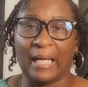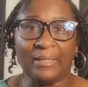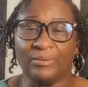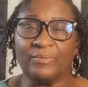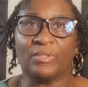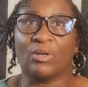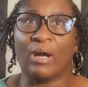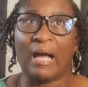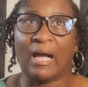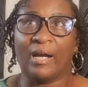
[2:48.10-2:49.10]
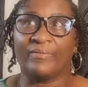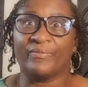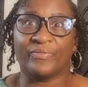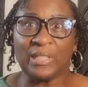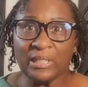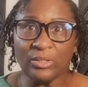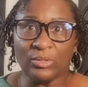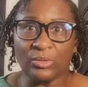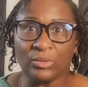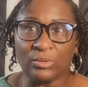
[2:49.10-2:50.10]
I don't even know how I
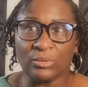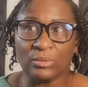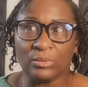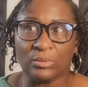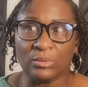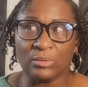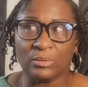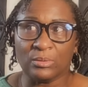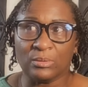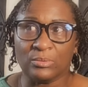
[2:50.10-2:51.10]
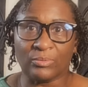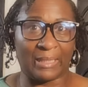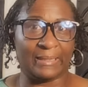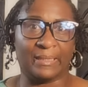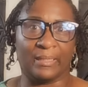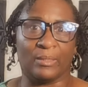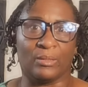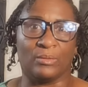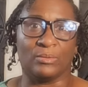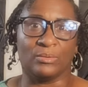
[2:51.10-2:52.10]
feel right
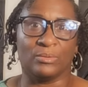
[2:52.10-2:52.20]
now.